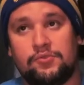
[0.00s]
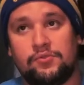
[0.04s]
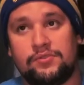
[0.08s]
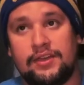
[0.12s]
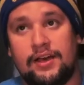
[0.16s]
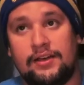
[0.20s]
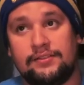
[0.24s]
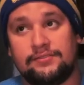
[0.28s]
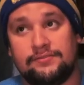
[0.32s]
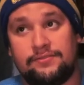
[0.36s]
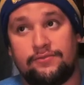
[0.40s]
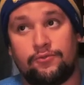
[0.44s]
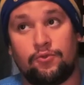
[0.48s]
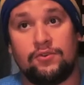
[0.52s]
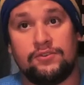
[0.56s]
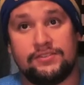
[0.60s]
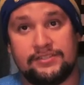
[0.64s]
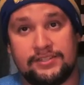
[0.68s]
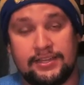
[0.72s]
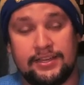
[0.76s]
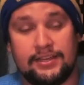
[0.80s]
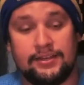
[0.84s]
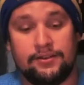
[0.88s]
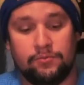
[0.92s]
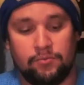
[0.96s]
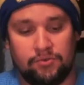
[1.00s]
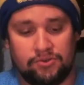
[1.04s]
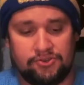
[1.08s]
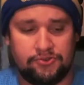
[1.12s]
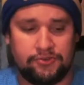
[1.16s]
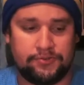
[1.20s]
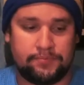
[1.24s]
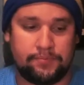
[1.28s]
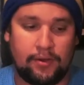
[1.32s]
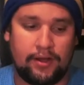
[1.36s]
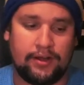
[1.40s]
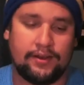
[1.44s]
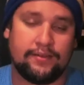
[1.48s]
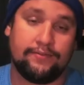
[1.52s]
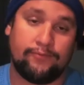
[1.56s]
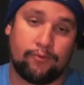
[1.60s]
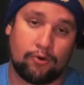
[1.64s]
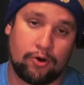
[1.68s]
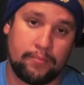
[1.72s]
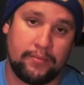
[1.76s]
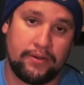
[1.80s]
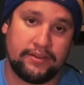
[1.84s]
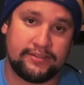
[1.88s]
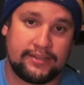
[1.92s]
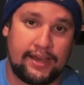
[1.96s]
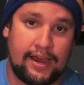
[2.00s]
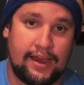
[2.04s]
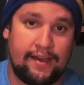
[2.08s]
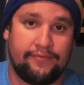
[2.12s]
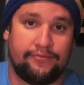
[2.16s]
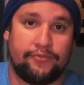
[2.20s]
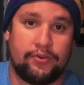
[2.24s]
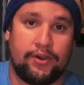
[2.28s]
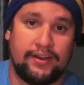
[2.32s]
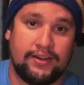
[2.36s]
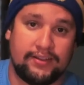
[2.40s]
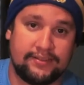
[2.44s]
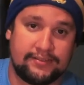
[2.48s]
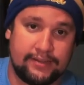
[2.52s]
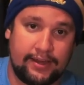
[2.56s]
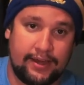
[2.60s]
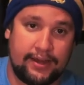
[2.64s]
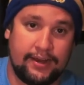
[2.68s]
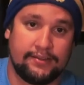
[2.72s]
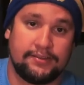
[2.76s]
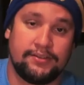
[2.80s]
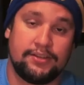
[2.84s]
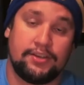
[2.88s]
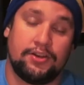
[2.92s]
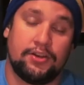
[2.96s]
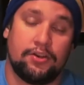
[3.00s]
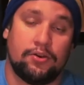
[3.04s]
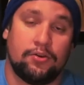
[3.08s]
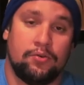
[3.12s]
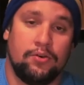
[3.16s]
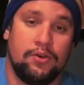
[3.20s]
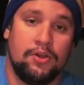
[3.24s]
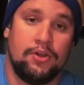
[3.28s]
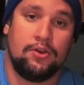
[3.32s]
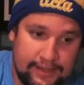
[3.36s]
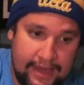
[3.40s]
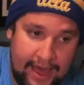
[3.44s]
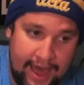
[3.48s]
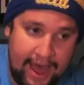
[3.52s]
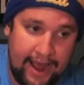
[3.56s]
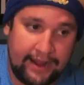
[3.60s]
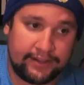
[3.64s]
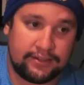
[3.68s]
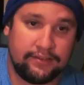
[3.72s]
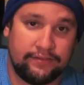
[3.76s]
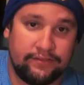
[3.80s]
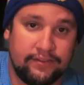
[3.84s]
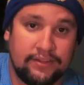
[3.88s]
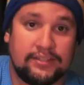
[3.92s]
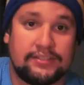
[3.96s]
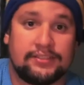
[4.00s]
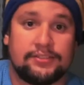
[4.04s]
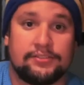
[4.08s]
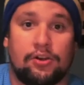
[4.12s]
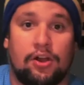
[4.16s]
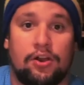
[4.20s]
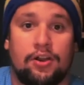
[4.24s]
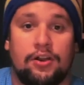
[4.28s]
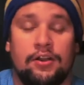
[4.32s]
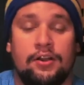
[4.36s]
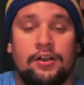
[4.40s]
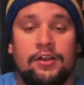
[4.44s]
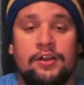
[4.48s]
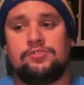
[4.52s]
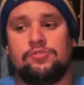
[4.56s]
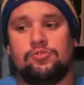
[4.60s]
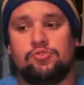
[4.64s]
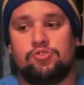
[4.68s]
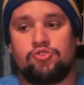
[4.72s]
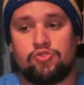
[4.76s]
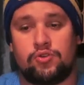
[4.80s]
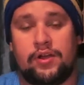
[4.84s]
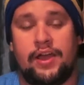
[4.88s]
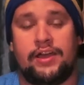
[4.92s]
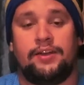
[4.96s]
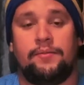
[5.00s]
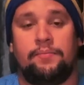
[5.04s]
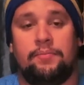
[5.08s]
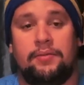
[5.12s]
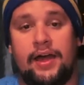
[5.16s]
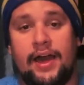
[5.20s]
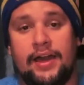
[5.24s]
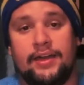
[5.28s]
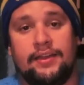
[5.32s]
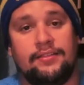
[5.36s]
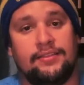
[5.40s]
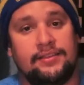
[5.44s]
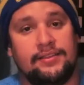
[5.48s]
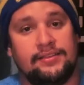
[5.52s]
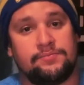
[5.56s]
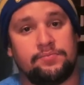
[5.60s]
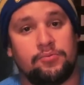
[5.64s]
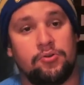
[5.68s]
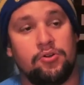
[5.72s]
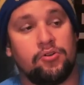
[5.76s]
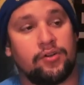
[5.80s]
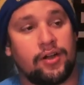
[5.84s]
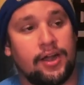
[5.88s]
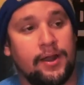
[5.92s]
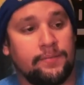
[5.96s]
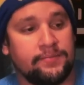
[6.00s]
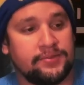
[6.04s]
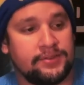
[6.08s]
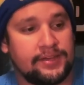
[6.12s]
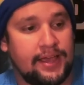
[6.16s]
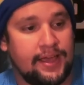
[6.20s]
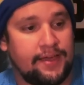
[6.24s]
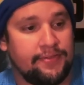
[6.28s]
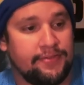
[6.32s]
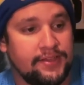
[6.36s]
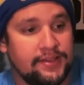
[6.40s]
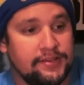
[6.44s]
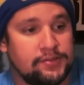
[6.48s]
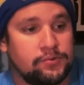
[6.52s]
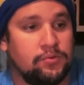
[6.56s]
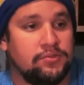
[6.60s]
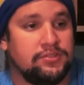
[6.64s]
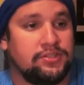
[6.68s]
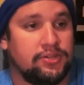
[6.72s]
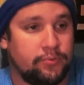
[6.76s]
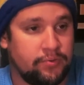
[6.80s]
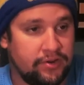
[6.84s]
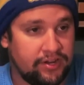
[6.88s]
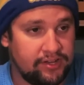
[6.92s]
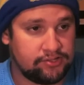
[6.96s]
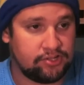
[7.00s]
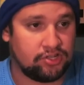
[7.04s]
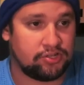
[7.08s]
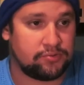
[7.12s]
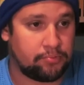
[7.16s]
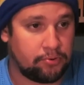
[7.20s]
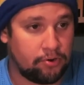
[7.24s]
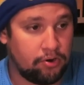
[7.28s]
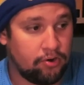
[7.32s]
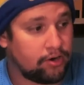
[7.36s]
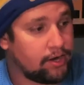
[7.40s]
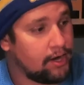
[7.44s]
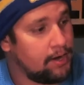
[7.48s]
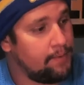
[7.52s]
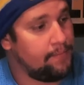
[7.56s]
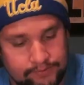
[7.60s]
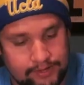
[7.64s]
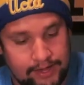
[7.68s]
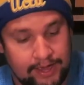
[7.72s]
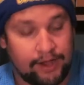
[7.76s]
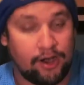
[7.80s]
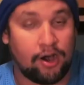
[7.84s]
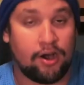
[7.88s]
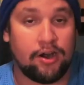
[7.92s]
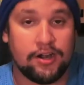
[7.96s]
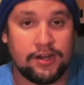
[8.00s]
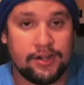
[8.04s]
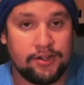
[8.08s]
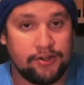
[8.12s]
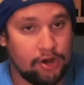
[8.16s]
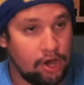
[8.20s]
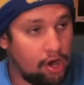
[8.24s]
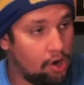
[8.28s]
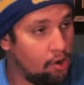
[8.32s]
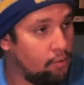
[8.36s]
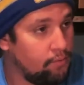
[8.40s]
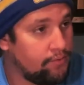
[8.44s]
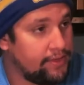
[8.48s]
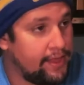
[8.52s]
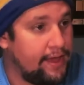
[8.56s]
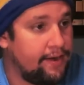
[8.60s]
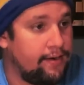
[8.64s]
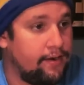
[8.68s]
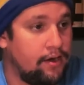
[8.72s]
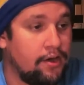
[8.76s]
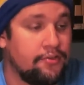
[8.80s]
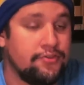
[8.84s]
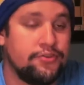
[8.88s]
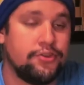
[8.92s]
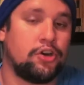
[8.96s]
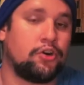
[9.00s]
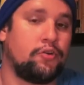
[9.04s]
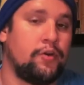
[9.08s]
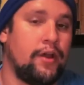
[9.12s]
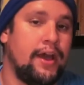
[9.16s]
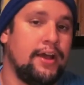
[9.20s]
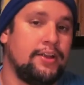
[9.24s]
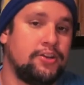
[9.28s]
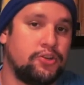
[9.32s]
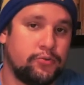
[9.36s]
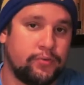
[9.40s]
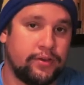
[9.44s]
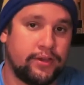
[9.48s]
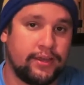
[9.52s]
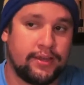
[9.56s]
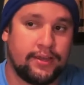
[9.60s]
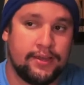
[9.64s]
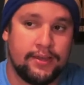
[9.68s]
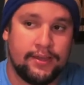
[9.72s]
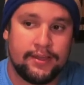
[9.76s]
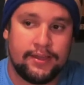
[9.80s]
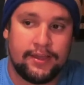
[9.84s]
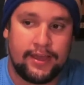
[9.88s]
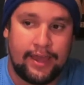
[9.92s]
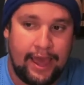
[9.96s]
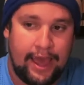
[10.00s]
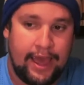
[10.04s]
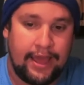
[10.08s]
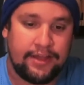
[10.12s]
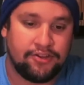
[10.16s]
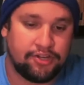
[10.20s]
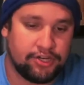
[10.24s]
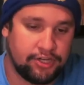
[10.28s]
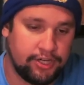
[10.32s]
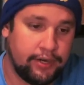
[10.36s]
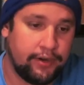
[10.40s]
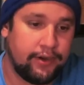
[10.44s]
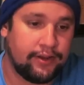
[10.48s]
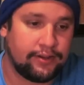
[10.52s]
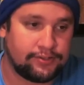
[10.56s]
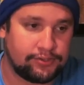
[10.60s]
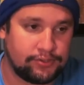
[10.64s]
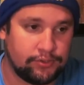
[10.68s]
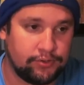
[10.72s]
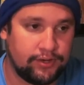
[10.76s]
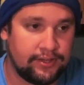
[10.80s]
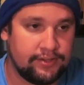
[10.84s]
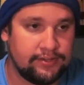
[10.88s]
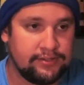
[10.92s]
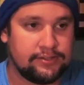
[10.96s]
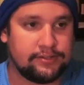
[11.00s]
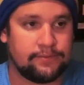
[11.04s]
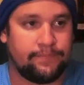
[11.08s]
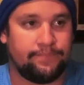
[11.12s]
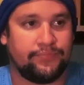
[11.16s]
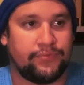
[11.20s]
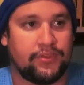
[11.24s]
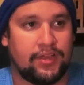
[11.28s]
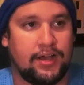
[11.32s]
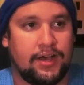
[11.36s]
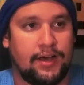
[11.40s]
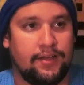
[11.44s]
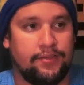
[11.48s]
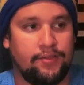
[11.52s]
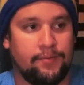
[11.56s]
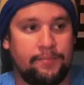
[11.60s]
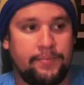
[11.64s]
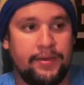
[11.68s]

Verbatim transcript: 2014, which was probably 4 months after I decided to, you know, actively start to try and apply to these programs. And this was a research program. I had already known that undergraduate engineering students, the